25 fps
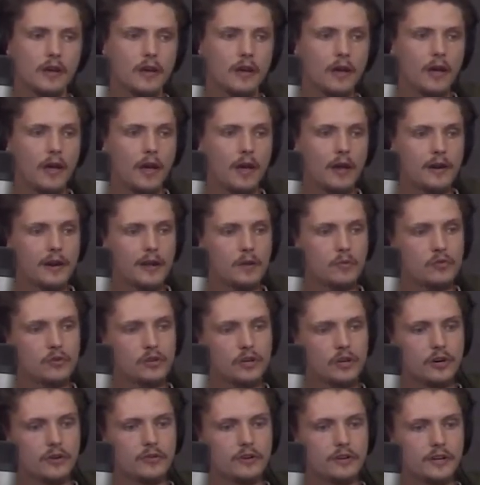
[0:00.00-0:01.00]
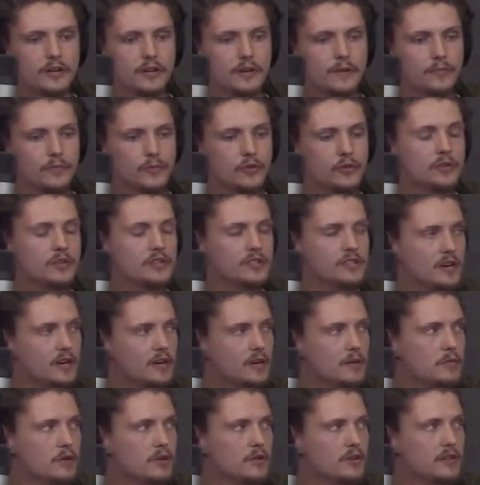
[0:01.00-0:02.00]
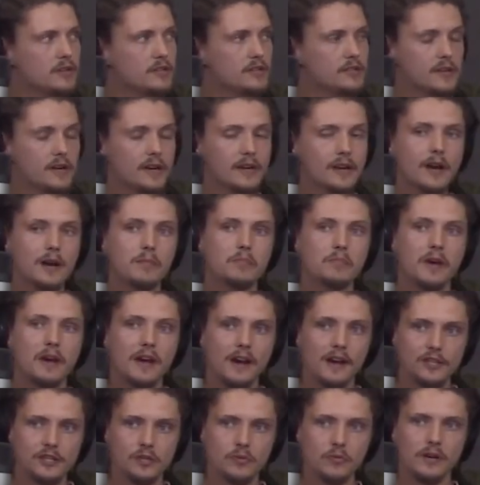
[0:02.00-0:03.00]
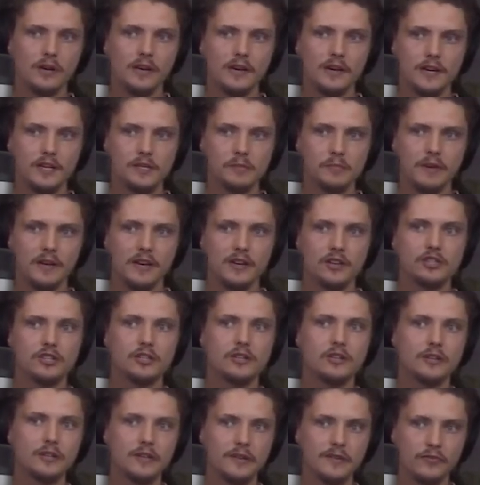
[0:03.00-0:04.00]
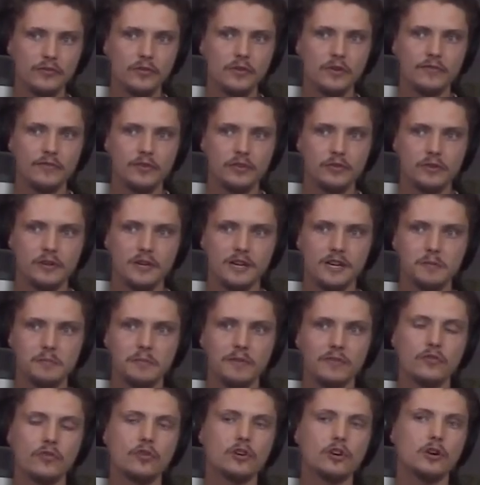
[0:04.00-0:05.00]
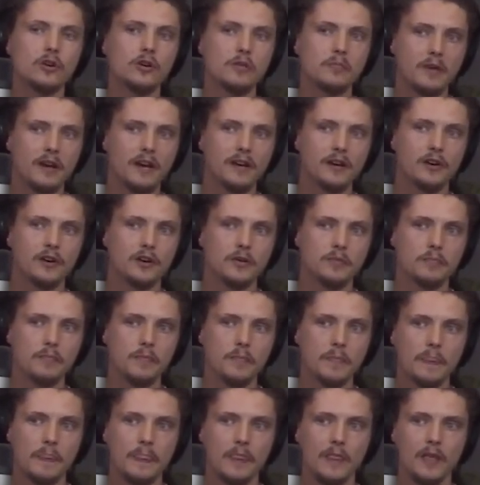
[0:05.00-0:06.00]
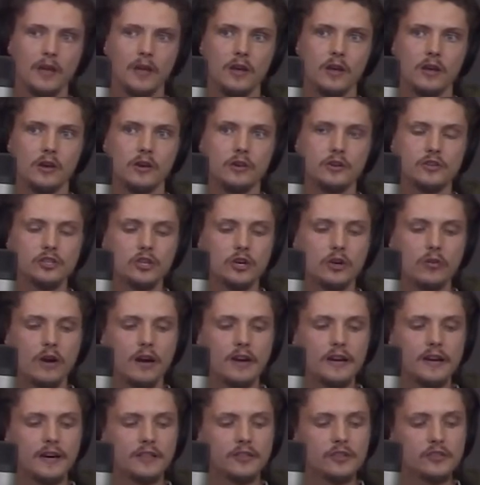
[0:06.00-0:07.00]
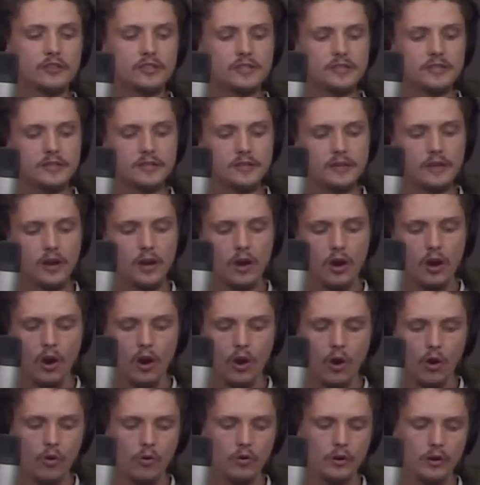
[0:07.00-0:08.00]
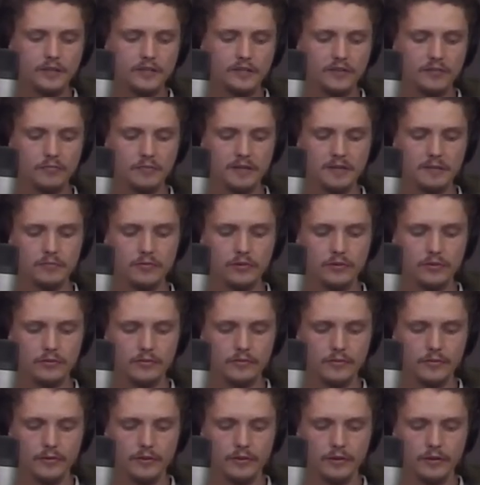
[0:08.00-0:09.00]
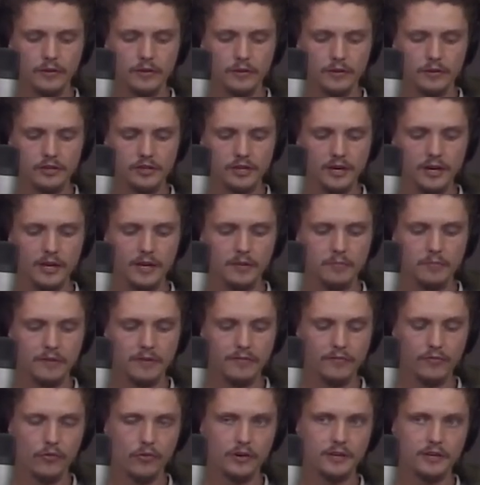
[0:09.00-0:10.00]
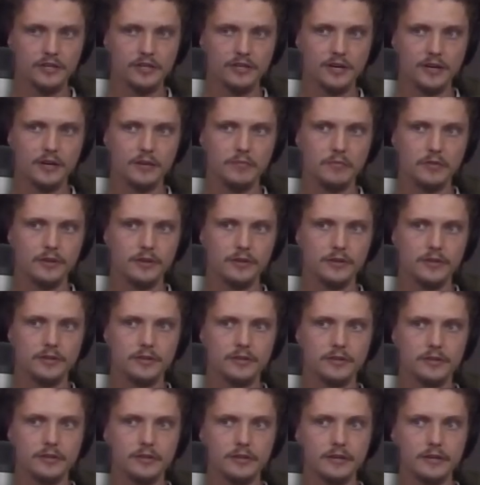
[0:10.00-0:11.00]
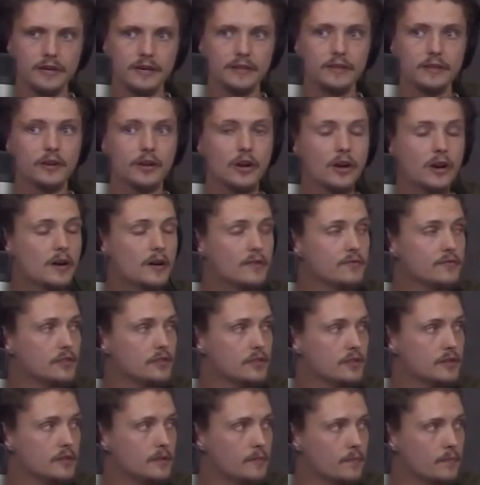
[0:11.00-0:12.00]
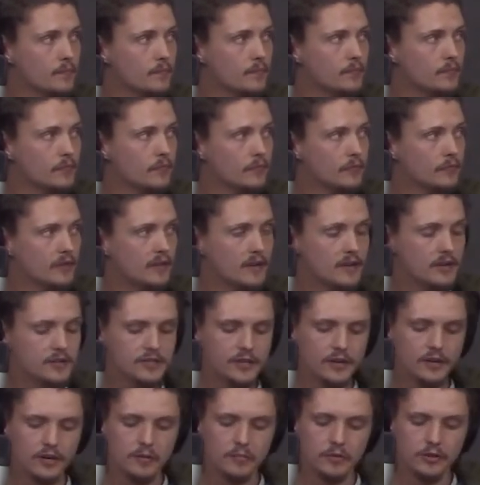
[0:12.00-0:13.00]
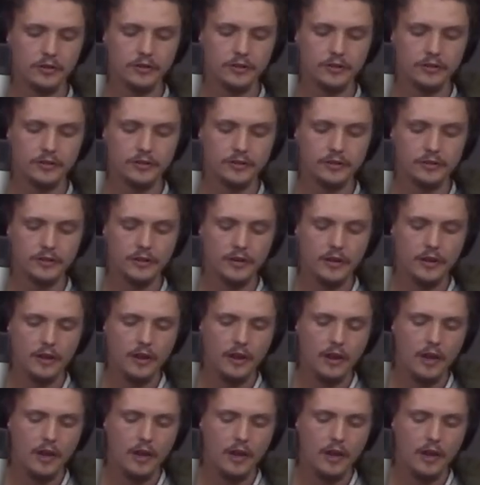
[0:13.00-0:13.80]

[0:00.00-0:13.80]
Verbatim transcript: Yeah. And they would go there, do the ceremonies, then come back to Elena's place, chill there for a few days before going back home. So I got to see a whole lot of people chilling before the ceremonies and then after their ceremonies.